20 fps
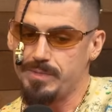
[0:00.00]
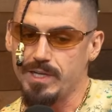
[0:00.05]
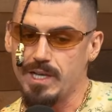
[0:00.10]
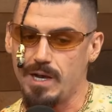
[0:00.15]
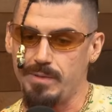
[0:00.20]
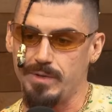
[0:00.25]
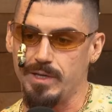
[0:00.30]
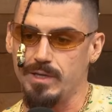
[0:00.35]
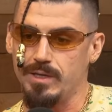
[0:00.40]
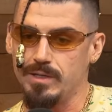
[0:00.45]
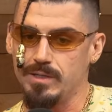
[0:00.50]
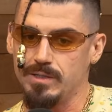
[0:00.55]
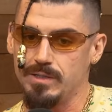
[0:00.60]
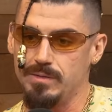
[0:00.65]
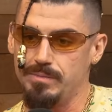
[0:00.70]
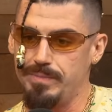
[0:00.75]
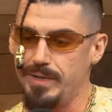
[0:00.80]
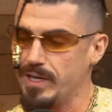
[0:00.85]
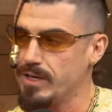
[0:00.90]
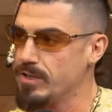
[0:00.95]
is becoming
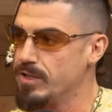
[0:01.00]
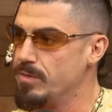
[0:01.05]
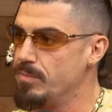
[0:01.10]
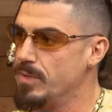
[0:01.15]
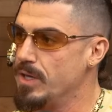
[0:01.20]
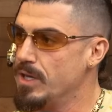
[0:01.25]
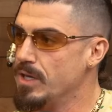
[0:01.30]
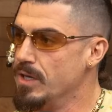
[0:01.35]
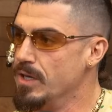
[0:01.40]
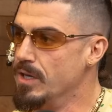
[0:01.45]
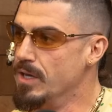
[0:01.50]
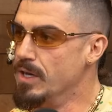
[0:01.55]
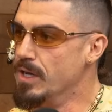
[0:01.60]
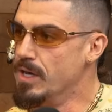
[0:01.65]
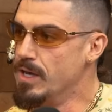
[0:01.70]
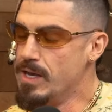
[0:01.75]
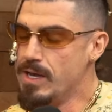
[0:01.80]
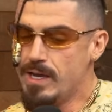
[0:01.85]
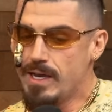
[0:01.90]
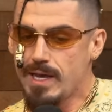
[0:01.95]
bigger than me.
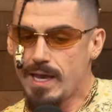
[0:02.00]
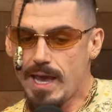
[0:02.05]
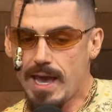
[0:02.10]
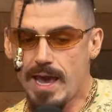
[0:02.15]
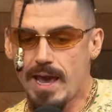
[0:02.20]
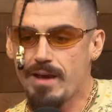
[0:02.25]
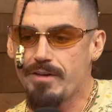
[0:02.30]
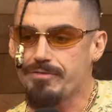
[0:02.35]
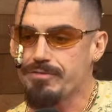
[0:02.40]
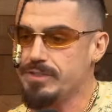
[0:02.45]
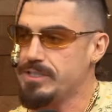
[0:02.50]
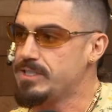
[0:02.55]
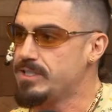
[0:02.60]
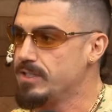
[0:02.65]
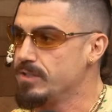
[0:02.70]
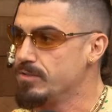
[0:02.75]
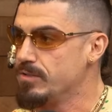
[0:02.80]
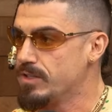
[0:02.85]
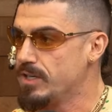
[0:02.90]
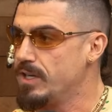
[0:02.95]
Every
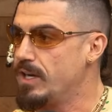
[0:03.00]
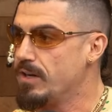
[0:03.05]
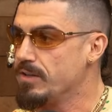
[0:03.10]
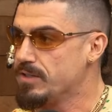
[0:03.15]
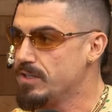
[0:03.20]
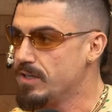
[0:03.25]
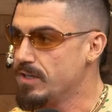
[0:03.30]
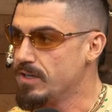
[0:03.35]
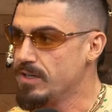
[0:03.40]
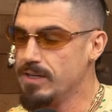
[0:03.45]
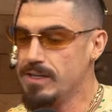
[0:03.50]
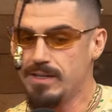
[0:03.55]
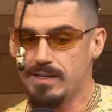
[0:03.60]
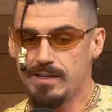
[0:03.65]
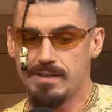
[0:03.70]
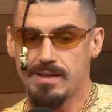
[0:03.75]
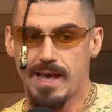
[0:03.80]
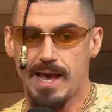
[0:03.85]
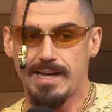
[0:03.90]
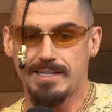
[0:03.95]
single kid out there
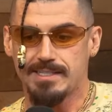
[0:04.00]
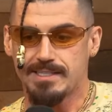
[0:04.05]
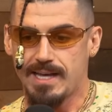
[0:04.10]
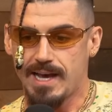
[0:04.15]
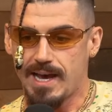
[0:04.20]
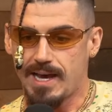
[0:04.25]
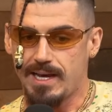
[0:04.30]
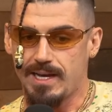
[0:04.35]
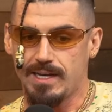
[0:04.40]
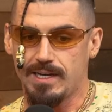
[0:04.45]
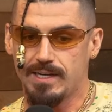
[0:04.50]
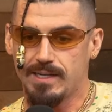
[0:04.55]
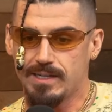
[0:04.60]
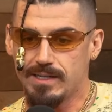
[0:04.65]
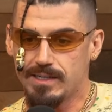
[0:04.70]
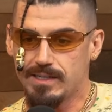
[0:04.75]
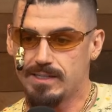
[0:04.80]
has that,